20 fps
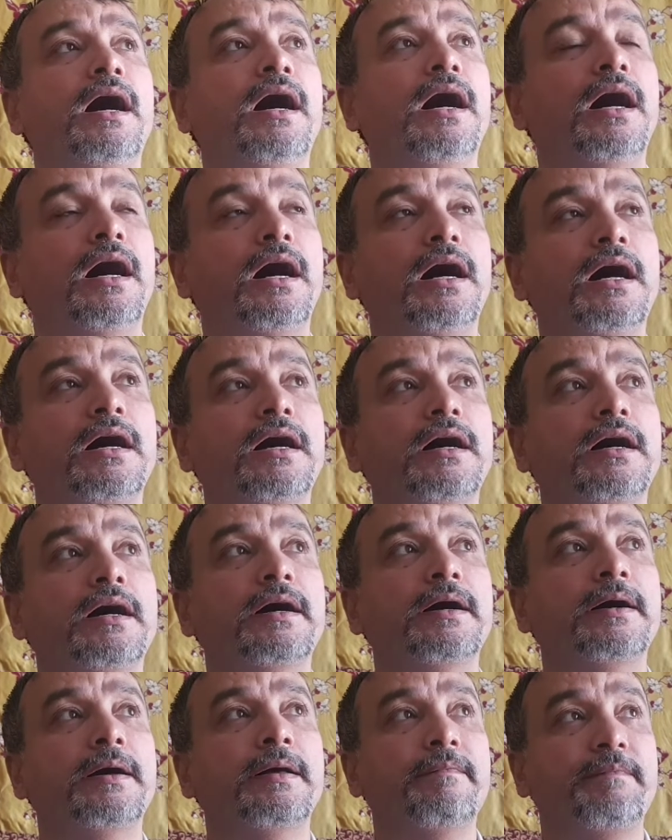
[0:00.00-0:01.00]

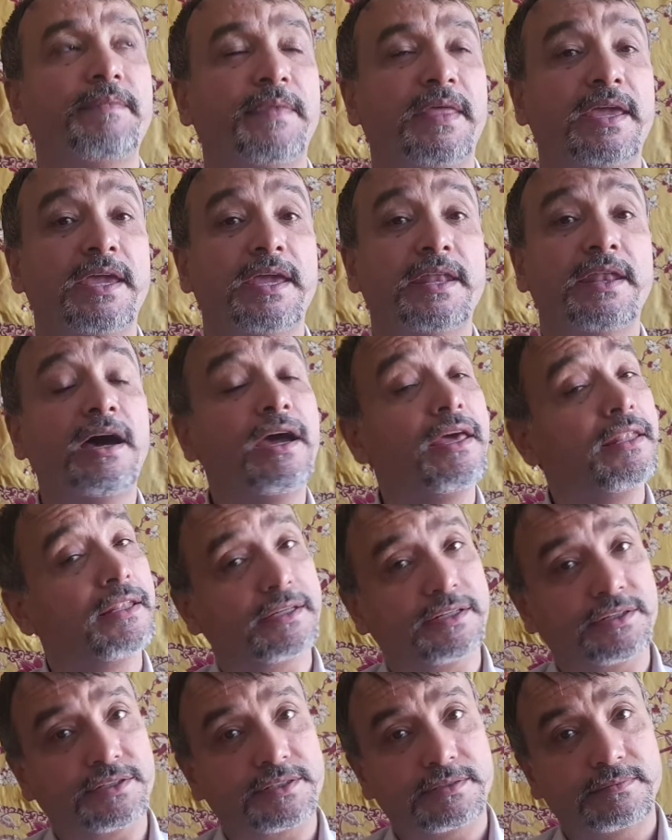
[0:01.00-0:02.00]
an
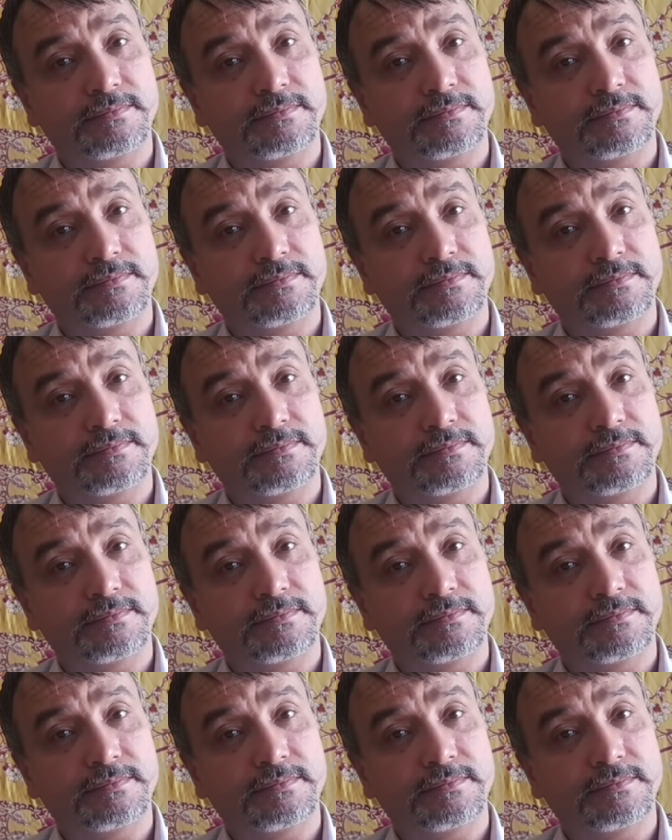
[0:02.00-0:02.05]
island,